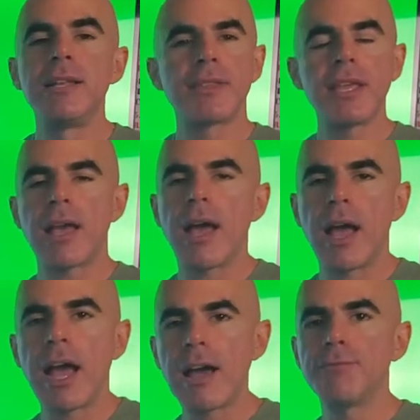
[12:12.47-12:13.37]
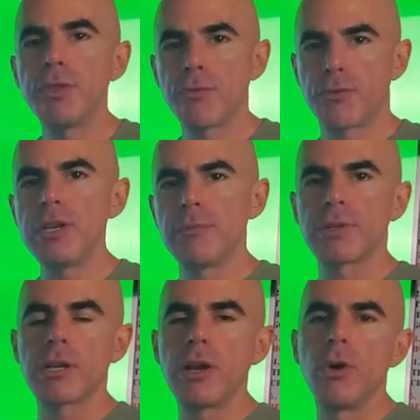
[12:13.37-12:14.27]
They have the freedom
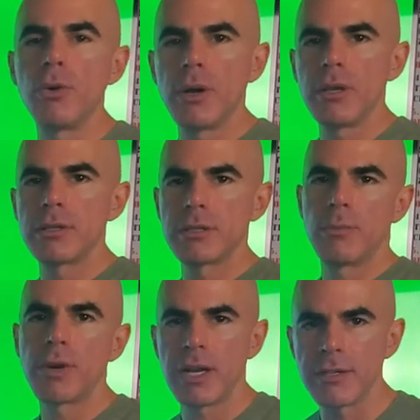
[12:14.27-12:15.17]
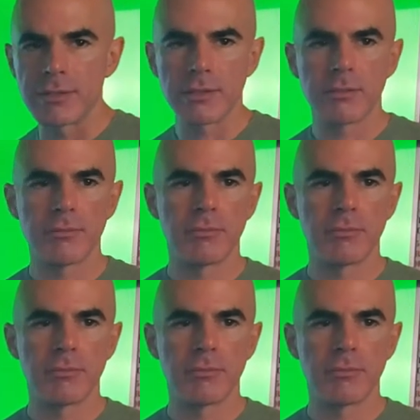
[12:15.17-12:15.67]
to go somewhere else.